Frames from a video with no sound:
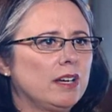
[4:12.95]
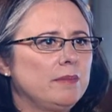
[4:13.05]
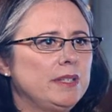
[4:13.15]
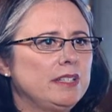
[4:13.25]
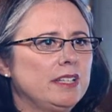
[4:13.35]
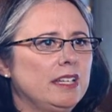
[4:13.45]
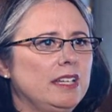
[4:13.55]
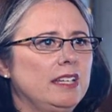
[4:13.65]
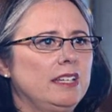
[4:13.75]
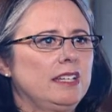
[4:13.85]
I mean,
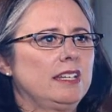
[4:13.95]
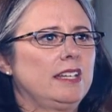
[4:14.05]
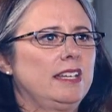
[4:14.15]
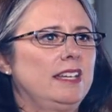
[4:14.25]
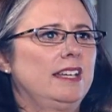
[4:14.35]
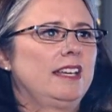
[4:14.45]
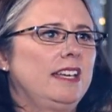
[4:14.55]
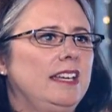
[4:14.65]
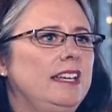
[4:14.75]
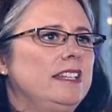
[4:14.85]

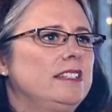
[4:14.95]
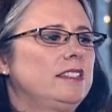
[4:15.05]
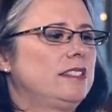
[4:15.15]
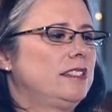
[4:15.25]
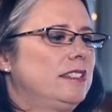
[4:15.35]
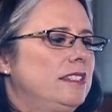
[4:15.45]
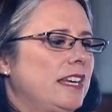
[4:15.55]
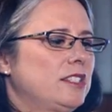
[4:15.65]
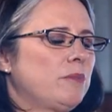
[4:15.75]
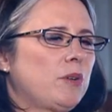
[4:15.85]
his
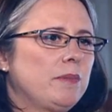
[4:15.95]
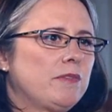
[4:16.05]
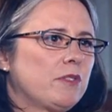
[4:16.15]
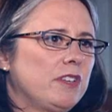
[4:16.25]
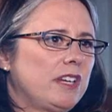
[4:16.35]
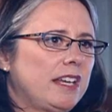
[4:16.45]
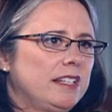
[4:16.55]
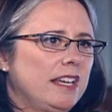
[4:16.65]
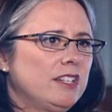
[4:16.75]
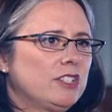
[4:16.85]
testimony before the
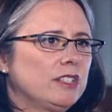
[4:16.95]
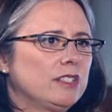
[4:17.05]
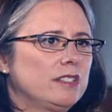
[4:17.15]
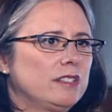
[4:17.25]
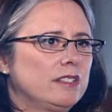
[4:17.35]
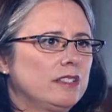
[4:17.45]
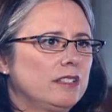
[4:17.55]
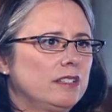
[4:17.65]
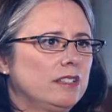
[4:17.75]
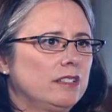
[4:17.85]
United Nations
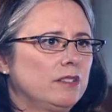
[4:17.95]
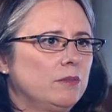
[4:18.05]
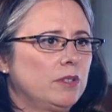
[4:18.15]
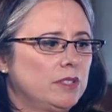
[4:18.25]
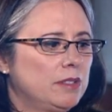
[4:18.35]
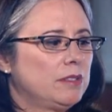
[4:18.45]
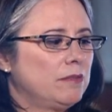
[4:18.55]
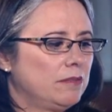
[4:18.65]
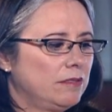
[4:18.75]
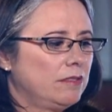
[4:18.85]
was
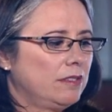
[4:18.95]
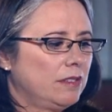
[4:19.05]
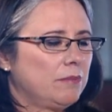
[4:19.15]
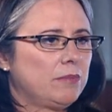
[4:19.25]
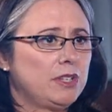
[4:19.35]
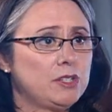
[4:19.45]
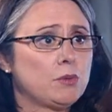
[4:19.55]
pretty